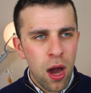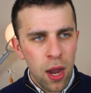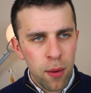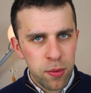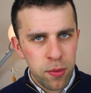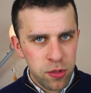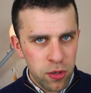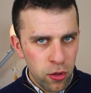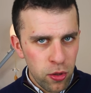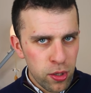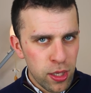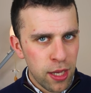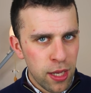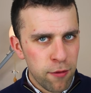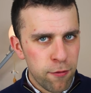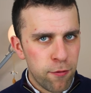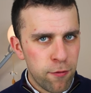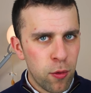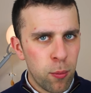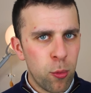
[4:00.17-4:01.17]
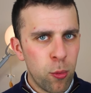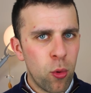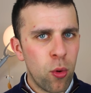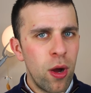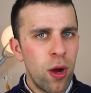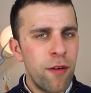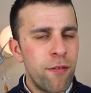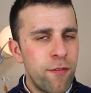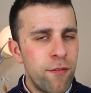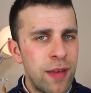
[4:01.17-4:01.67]
I was looking for
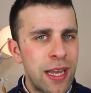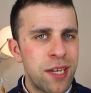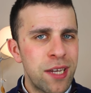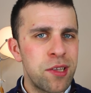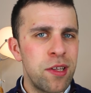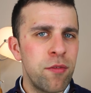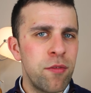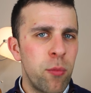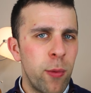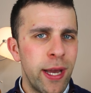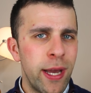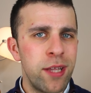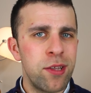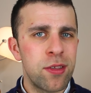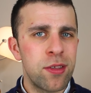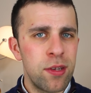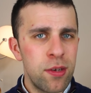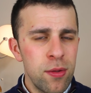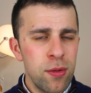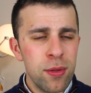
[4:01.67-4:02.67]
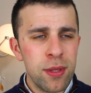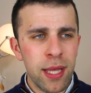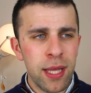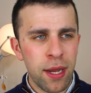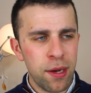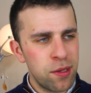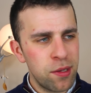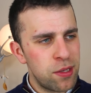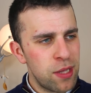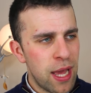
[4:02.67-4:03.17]
more effective ways to do
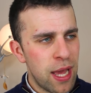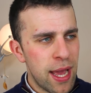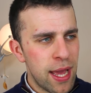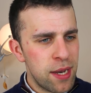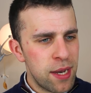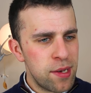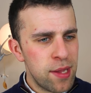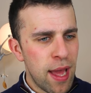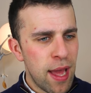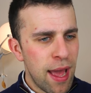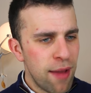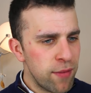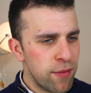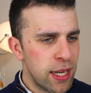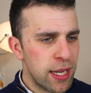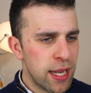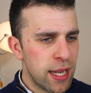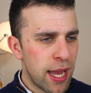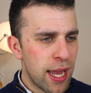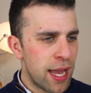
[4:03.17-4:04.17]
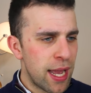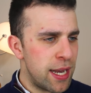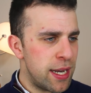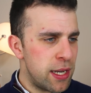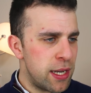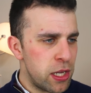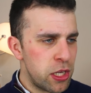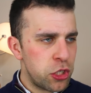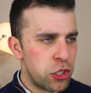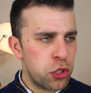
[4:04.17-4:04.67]
things, and having that
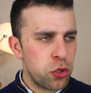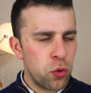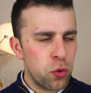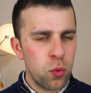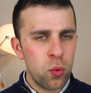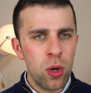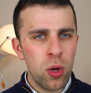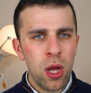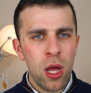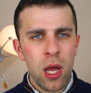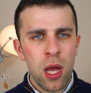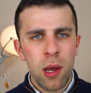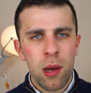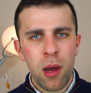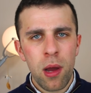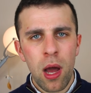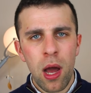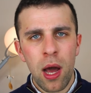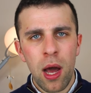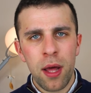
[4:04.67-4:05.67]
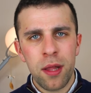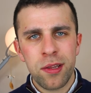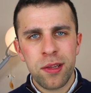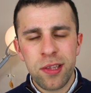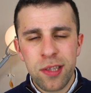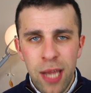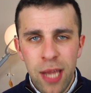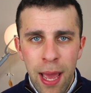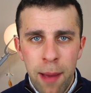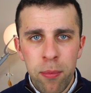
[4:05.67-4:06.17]
initial Uh,
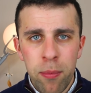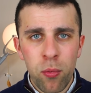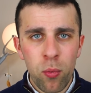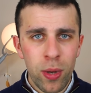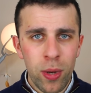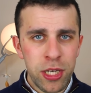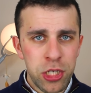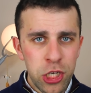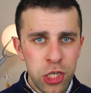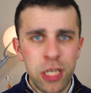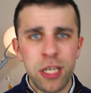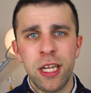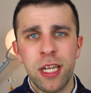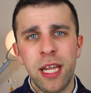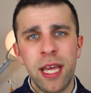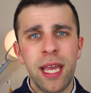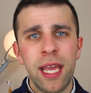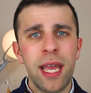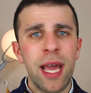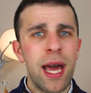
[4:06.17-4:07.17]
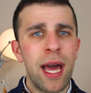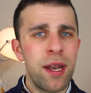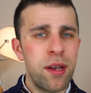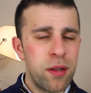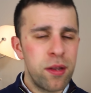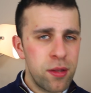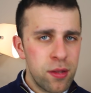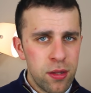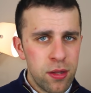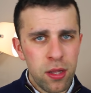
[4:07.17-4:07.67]
step with G T D
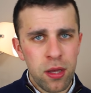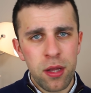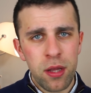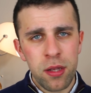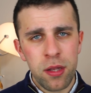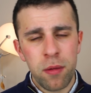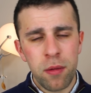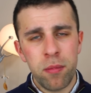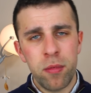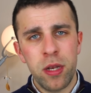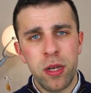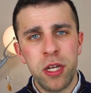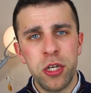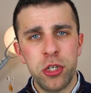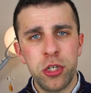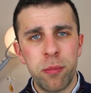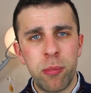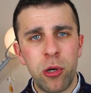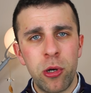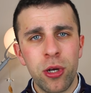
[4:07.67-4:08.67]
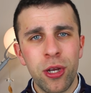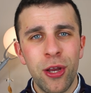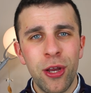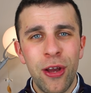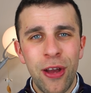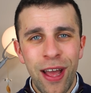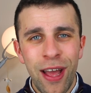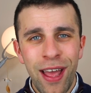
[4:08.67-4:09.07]
and the, the Ninja book